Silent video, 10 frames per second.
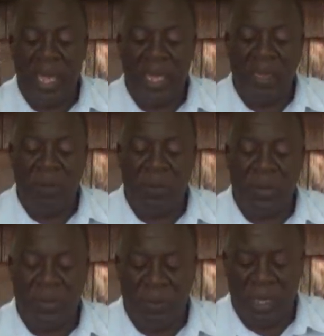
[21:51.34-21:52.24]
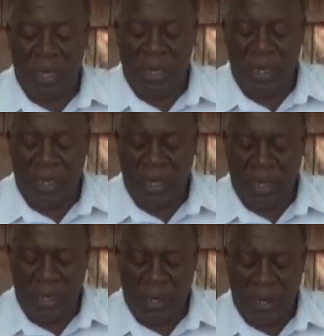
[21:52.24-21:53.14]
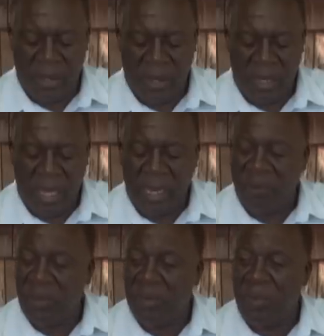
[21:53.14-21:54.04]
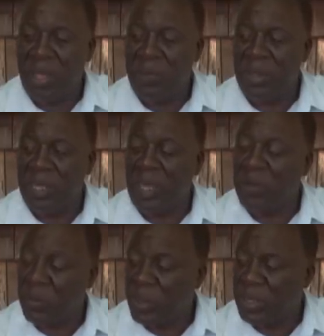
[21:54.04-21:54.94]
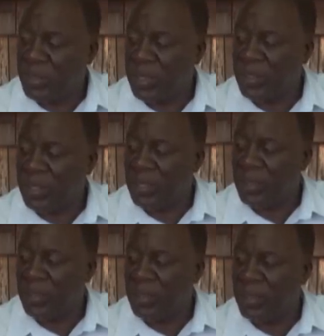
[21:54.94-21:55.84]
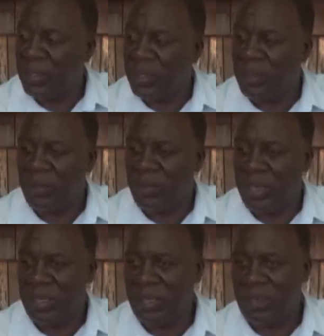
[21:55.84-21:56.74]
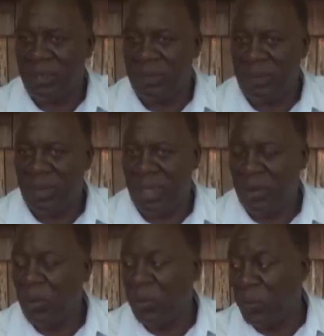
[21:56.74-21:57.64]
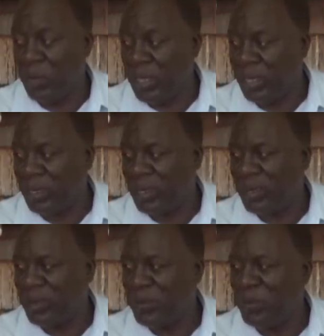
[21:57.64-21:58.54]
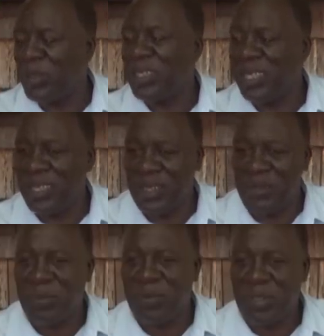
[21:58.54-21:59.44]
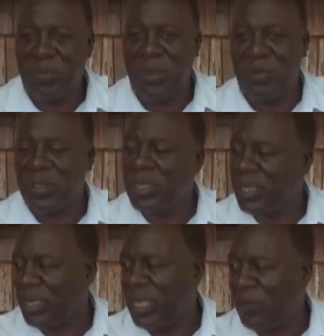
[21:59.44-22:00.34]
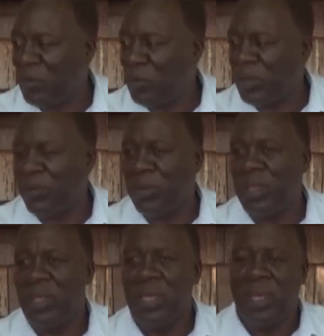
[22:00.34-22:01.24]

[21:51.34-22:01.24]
I was made head of the department, I was 26 years. But I know how to teach, but in terms of experience, I didn't have too much of that.